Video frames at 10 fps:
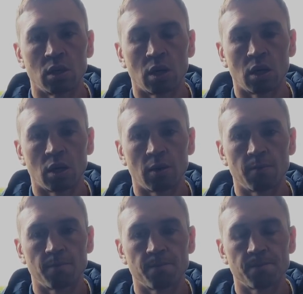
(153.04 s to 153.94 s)

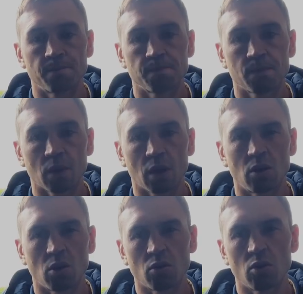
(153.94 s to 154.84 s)

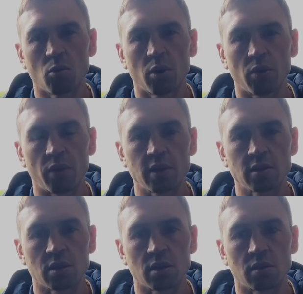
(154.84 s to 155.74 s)
there are a number of things,